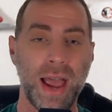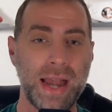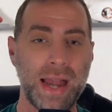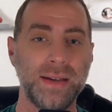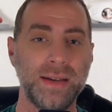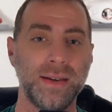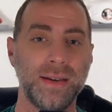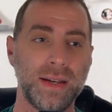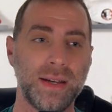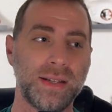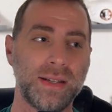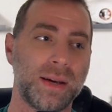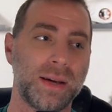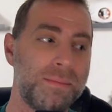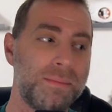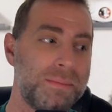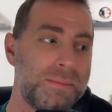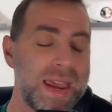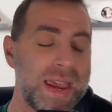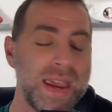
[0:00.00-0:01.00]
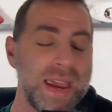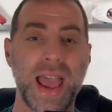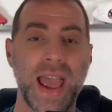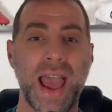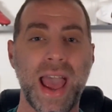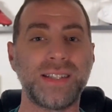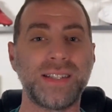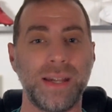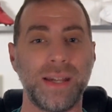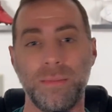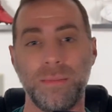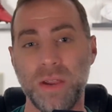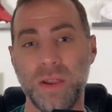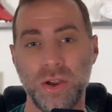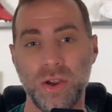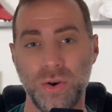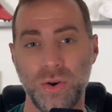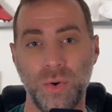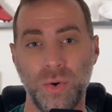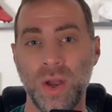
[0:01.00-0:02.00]
And to me,
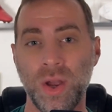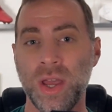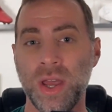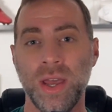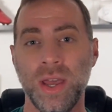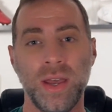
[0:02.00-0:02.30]
SMU,